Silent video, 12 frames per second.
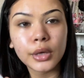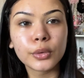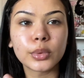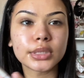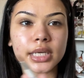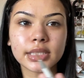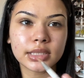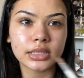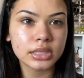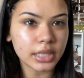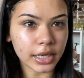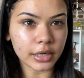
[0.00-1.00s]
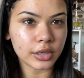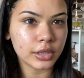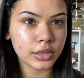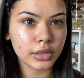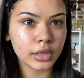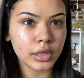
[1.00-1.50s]
Was I
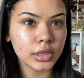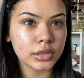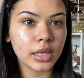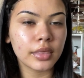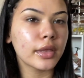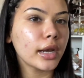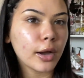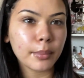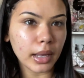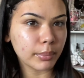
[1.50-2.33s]
scared to thin out my